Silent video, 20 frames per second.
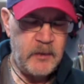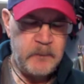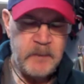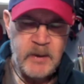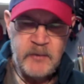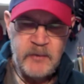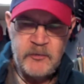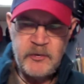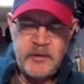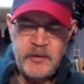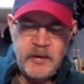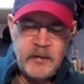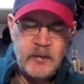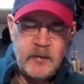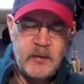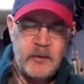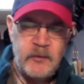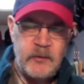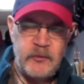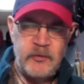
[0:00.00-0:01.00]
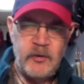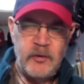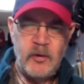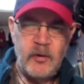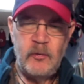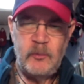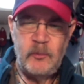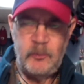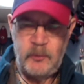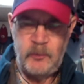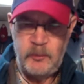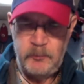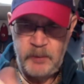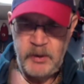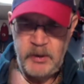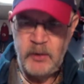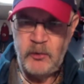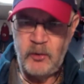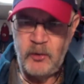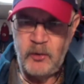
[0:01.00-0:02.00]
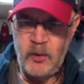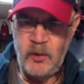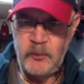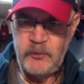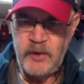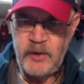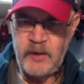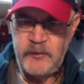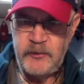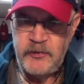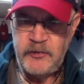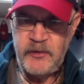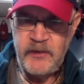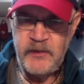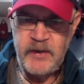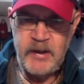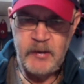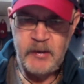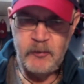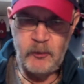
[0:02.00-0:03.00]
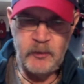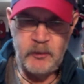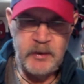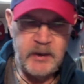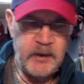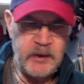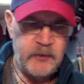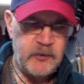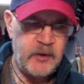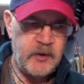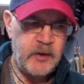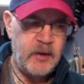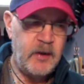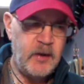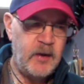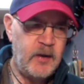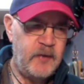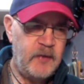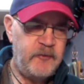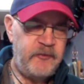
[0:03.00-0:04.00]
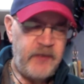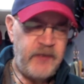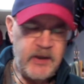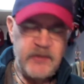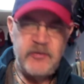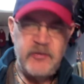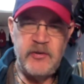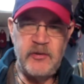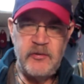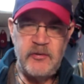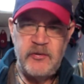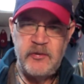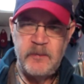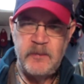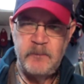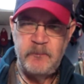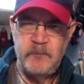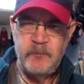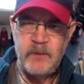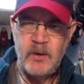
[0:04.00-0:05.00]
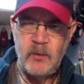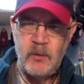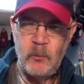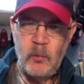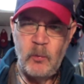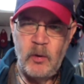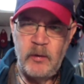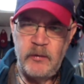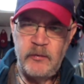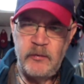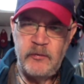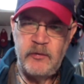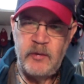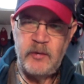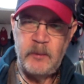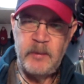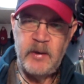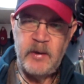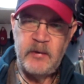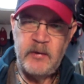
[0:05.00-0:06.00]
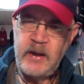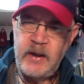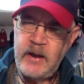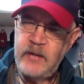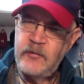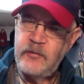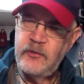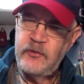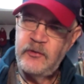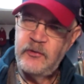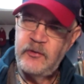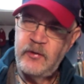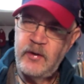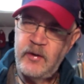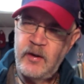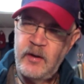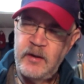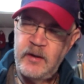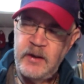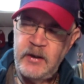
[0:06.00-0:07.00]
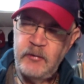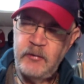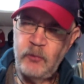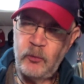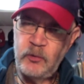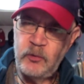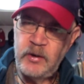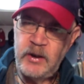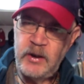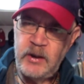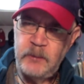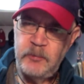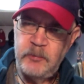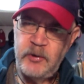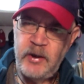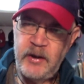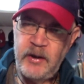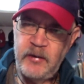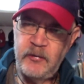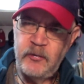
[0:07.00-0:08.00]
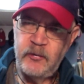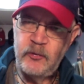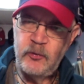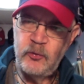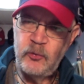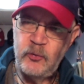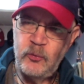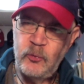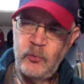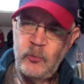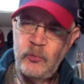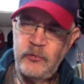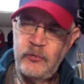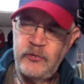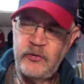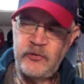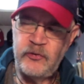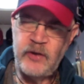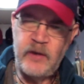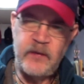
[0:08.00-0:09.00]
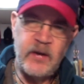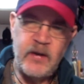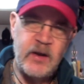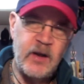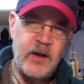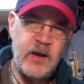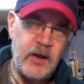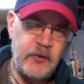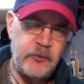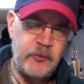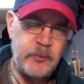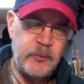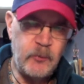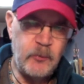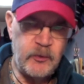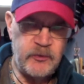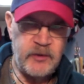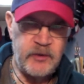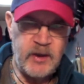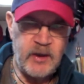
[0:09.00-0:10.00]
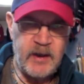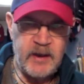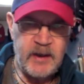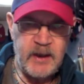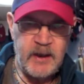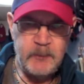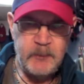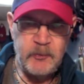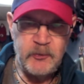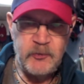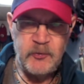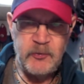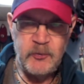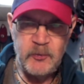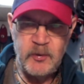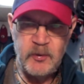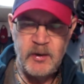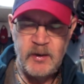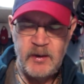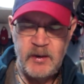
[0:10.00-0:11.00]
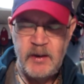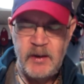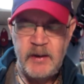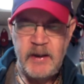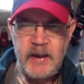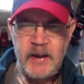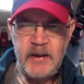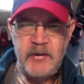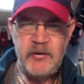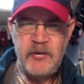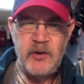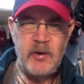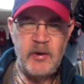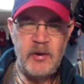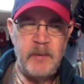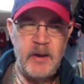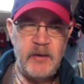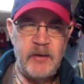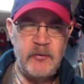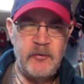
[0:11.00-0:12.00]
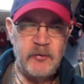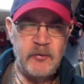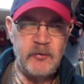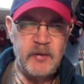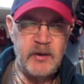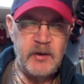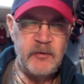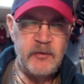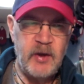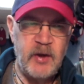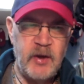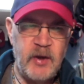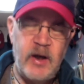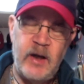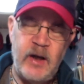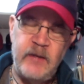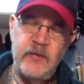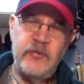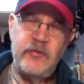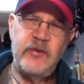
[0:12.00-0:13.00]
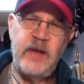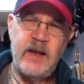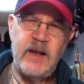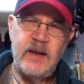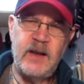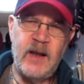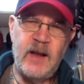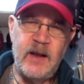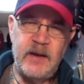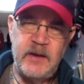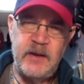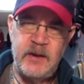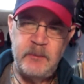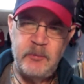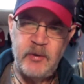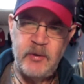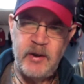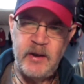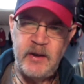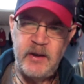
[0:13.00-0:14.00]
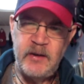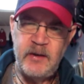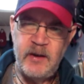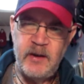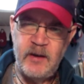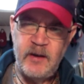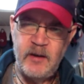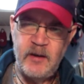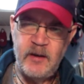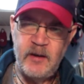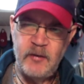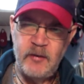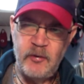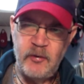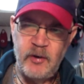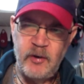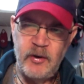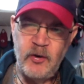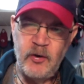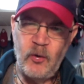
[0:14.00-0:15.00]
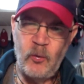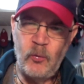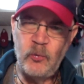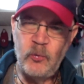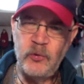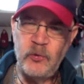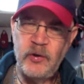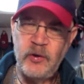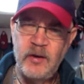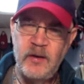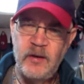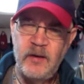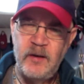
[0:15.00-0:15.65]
you mention it, so Being Along was obviously the Negro Leagues. Fences was about an ex Negro League player who was just on the cusp and was not able to get into the major leagues. And The Sandlot, he played an old